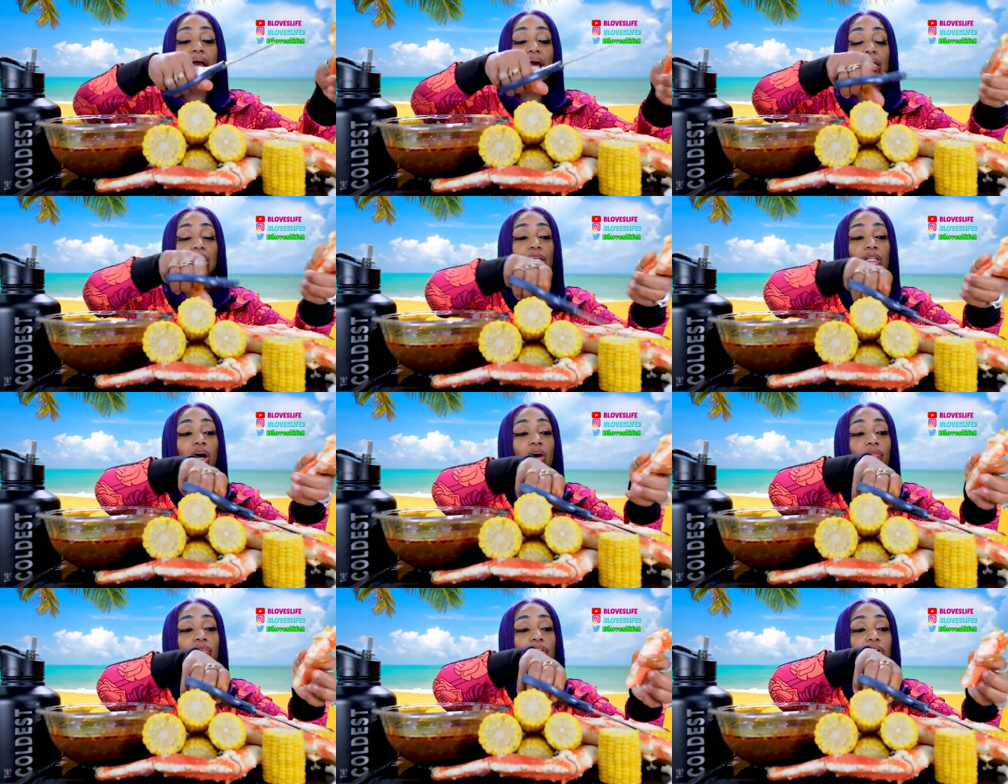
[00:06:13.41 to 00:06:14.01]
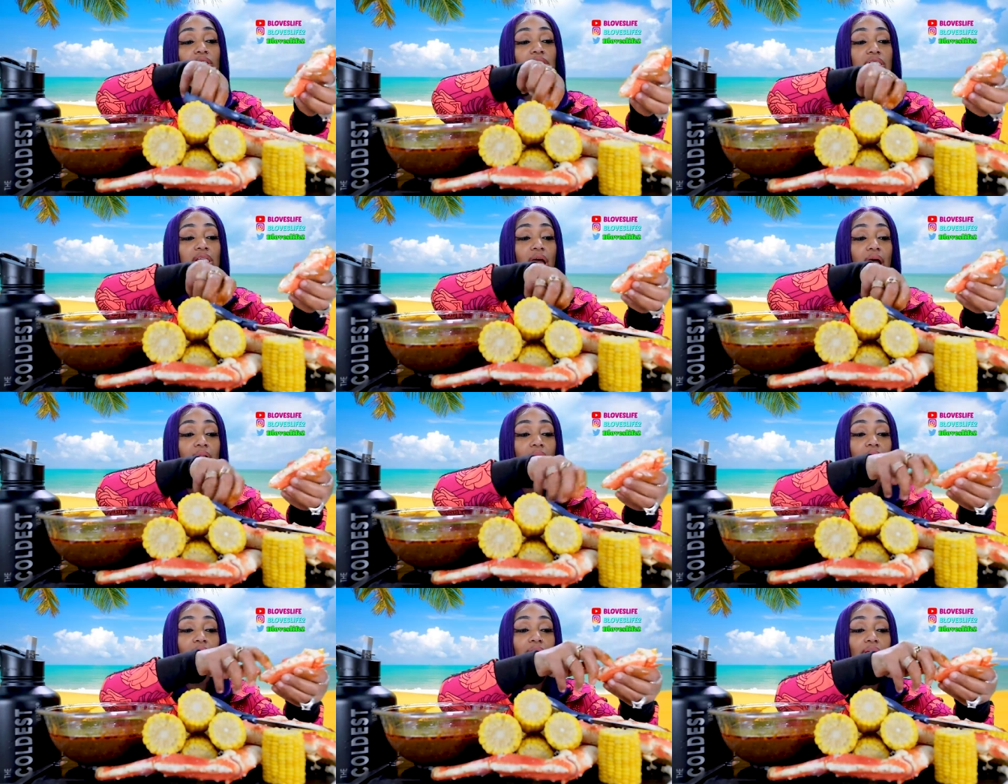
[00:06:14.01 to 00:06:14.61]
I look over your
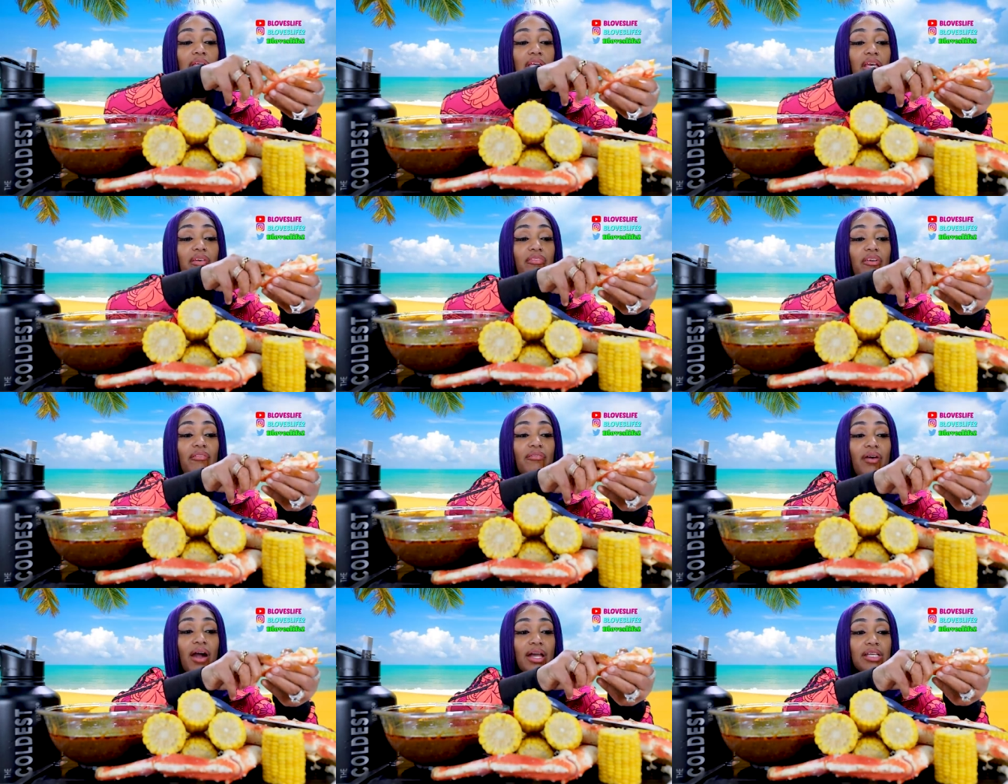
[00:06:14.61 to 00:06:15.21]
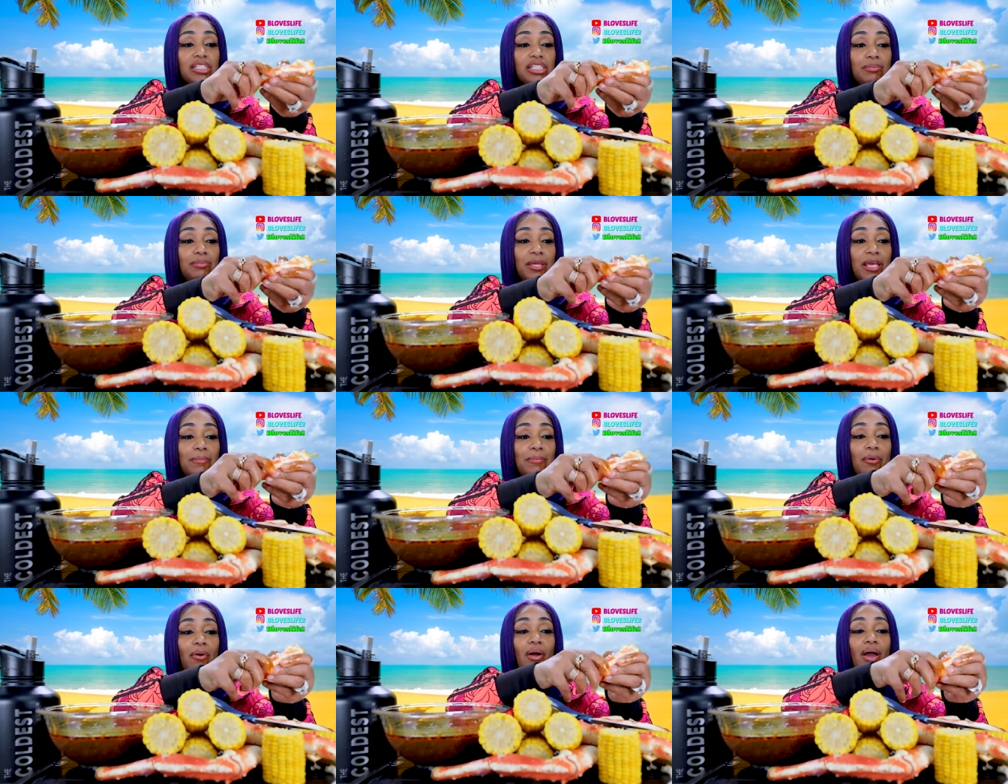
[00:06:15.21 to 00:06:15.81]
channel and I give advice to
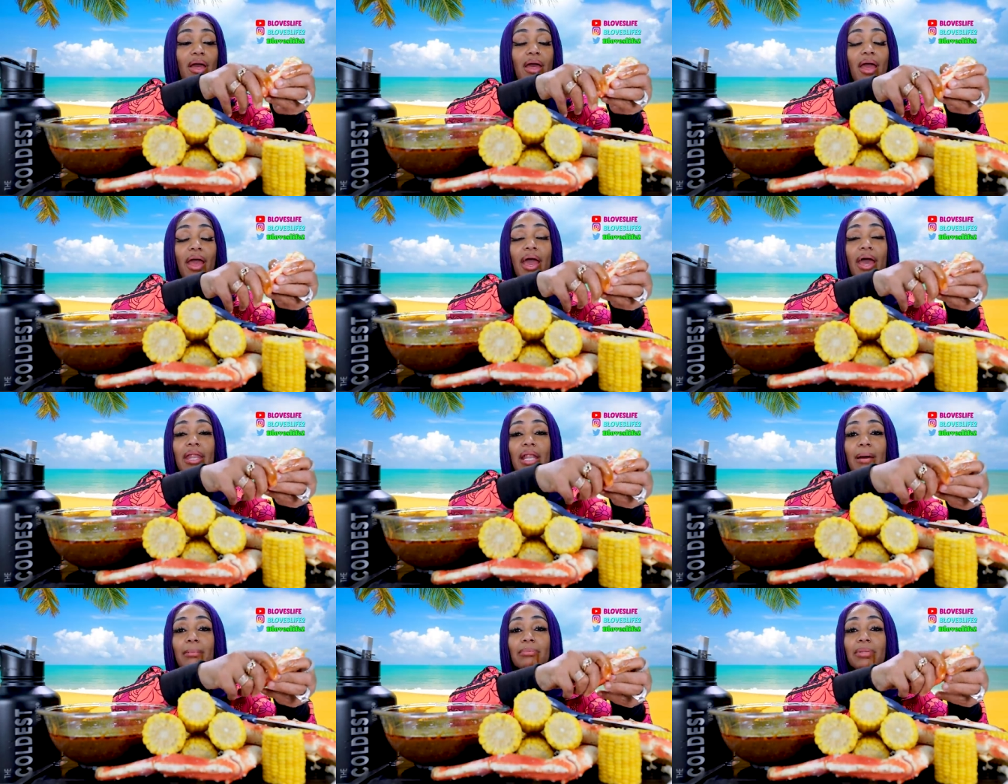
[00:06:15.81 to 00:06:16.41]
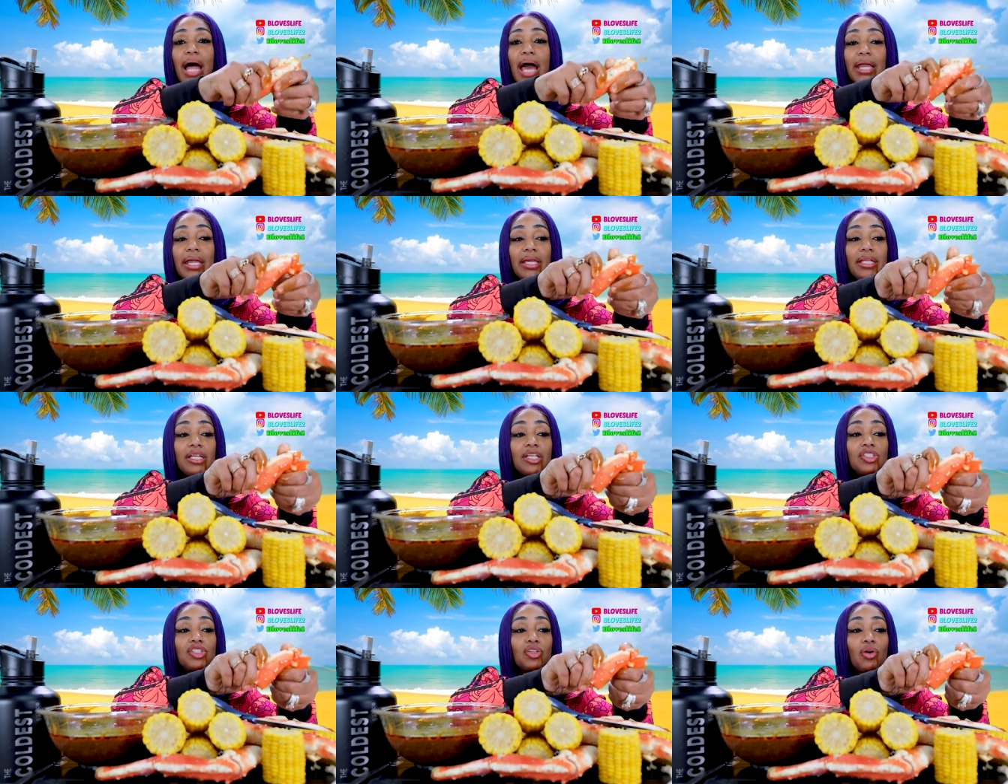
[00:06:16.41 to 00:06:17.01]
people and I'm
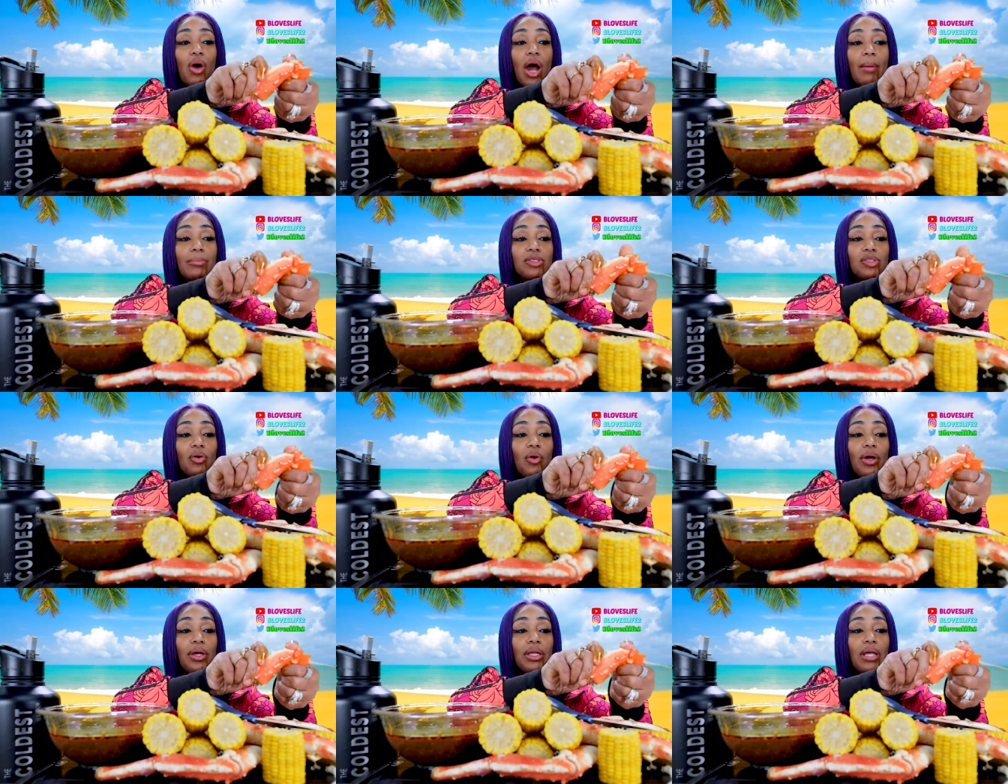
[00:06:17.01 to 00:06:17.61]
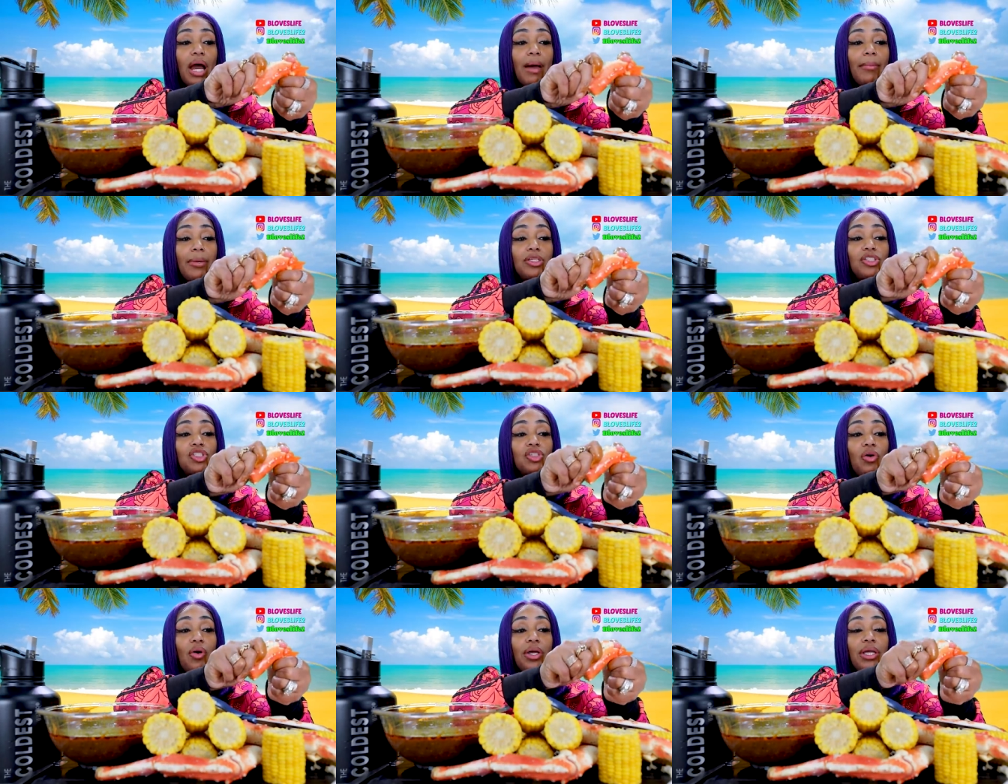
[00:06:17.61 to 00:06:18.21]
liking and enjoy, I'm enjoying, I'm
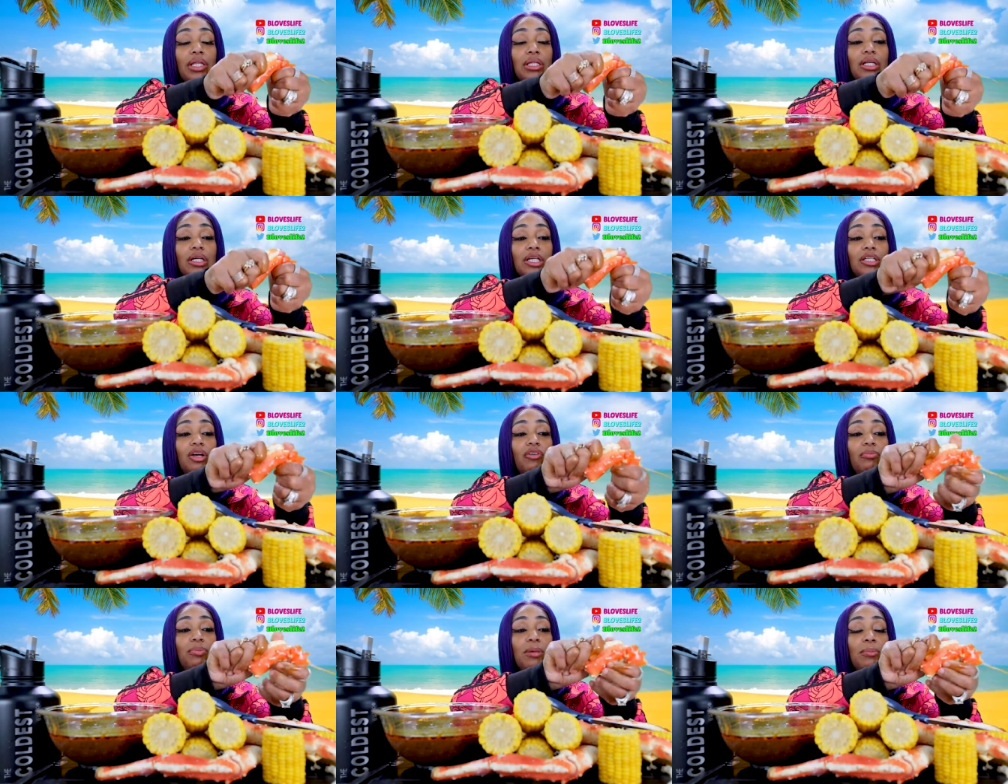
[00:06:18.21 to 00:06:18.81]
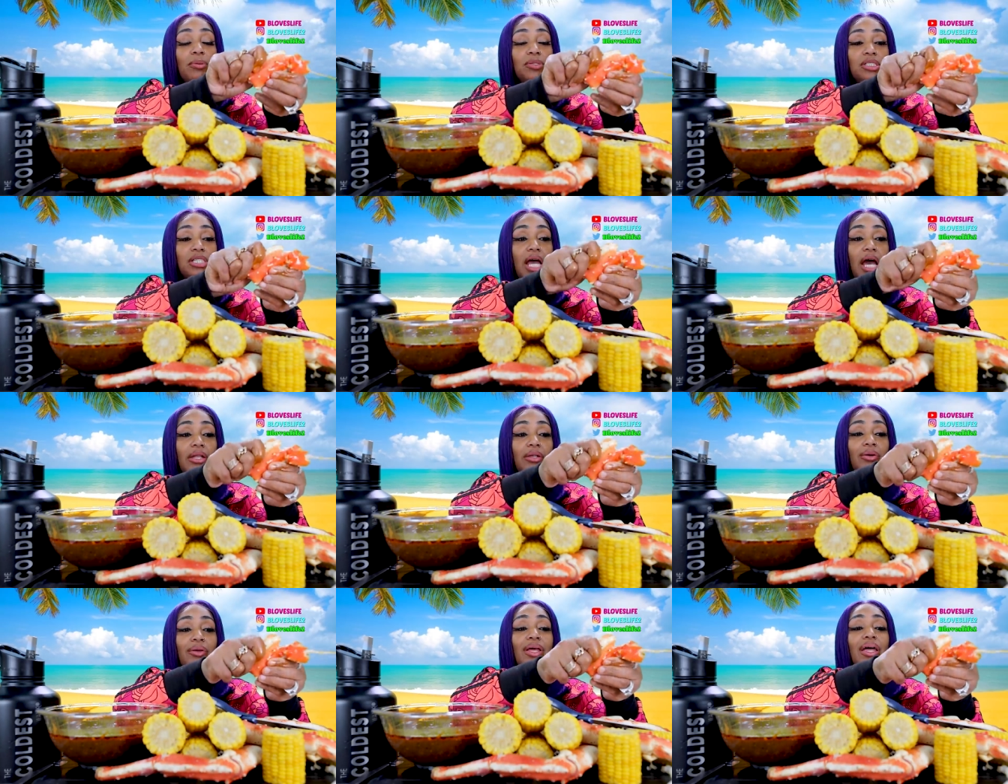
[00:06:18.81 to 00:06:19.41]
enjoying looking over people's
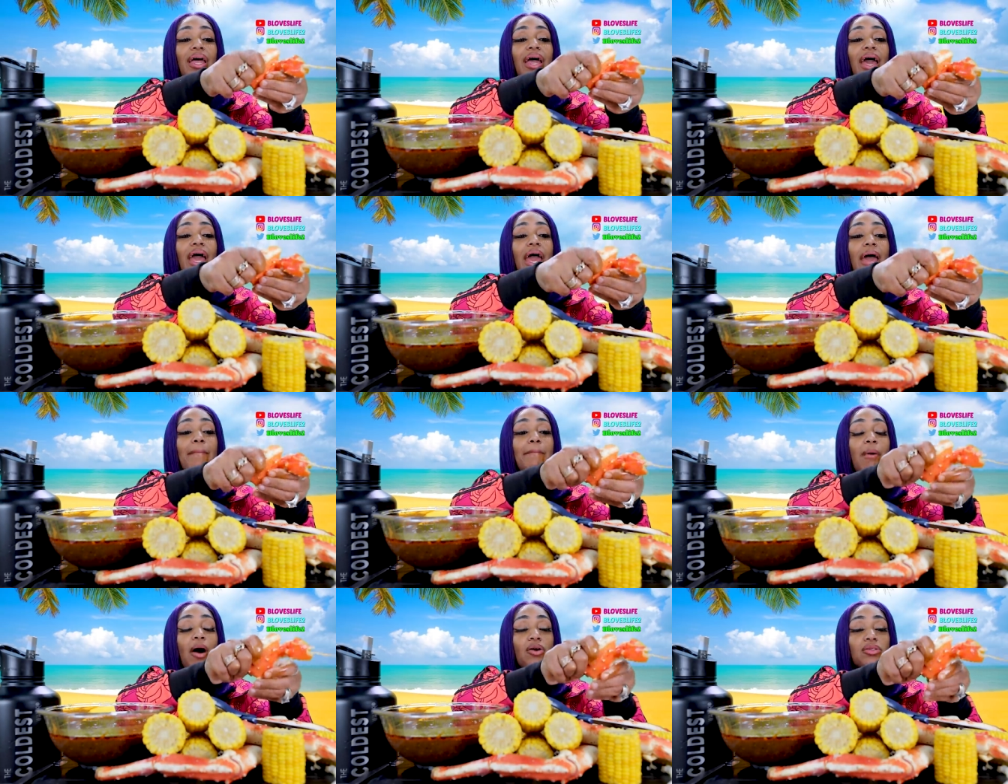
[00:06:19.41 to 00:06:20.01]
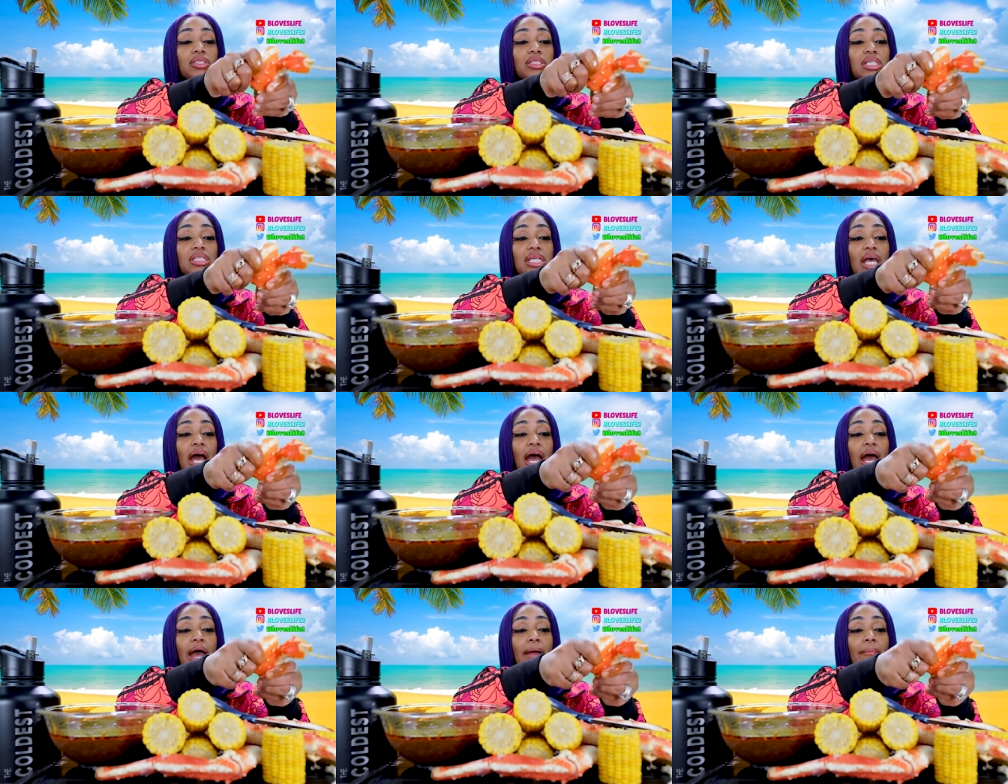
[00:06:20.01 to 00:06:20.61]
channel. And most of the
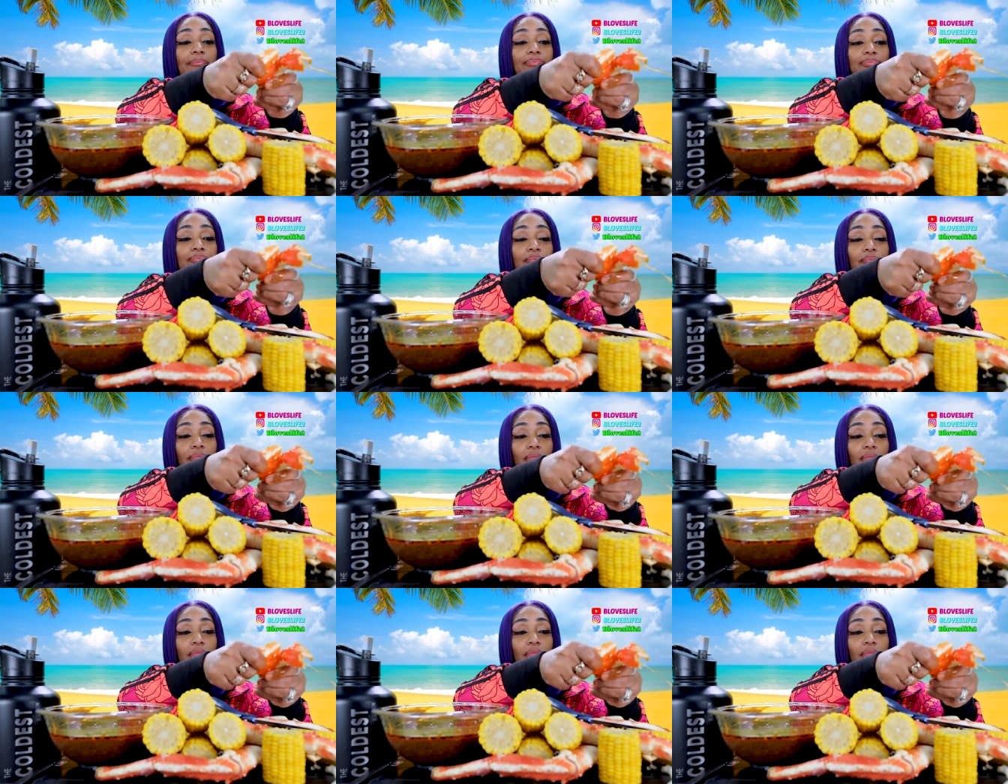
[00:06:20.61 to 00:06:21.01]
time,